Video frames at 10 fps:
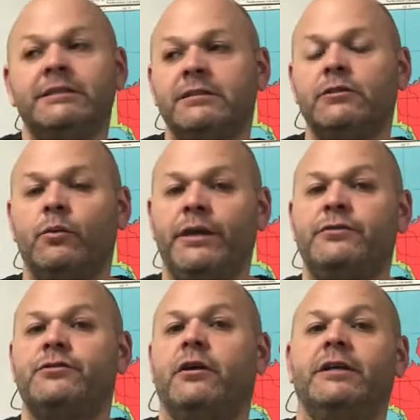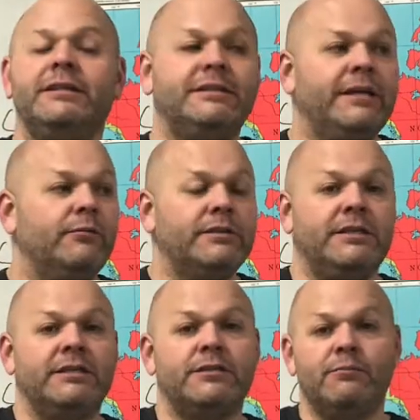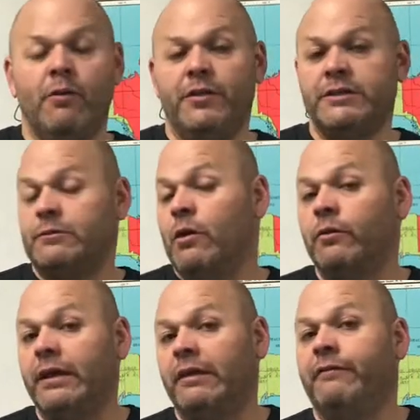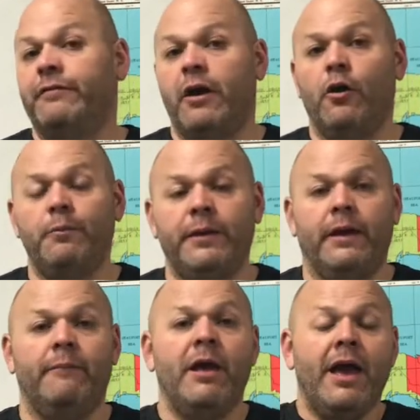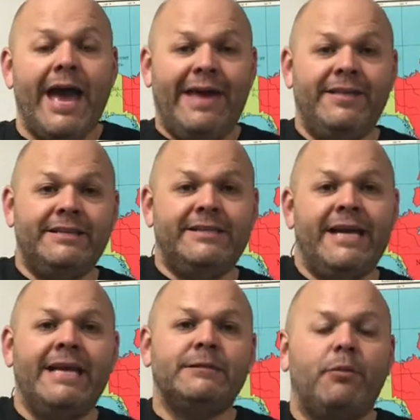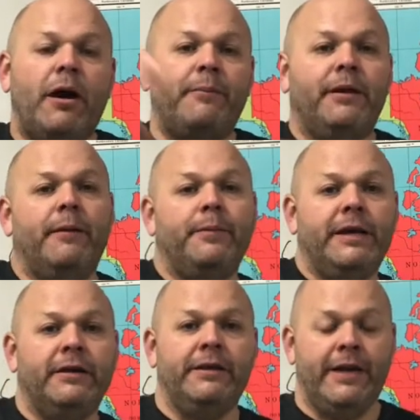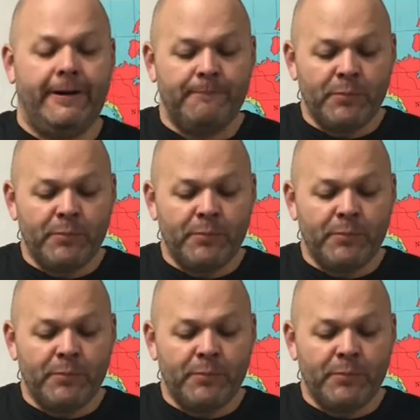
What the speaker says: And so what you started to see was the smoking of opium and these dens popping up here and there.